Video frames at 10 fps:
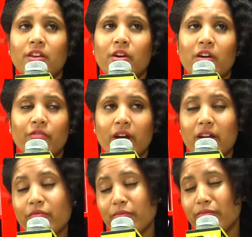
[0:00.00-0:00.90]
you know,
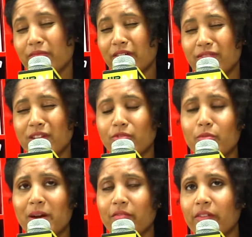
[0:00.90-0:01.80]
I definitely
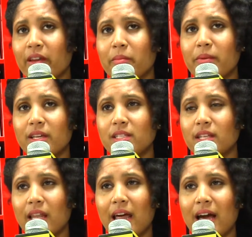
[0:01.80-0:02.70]
grew my fan base
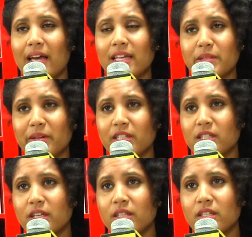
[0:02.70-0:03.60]
a lot,
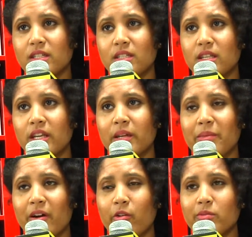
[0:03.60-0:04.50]
especially in DC,
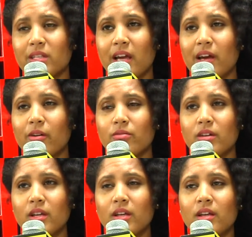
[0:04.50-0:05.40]
my hometown.
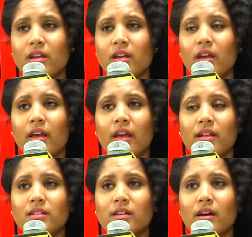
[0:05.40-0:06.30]

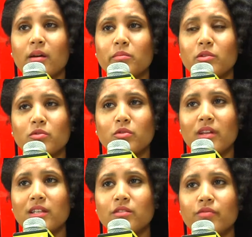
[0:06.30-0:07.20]
And so
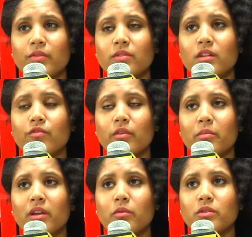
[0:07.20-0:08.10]
2015 for
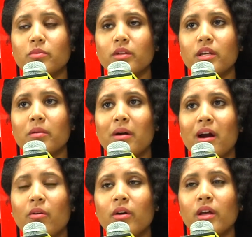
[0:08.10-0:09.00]
me was really
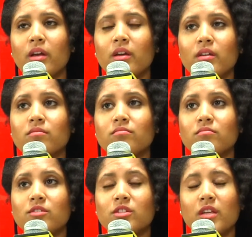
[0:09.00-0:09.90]
about
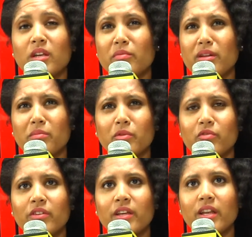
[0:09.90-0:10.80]
just keeping it
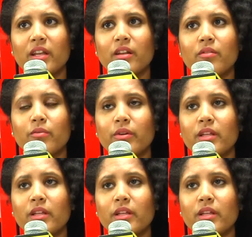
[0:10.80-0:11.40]
moving and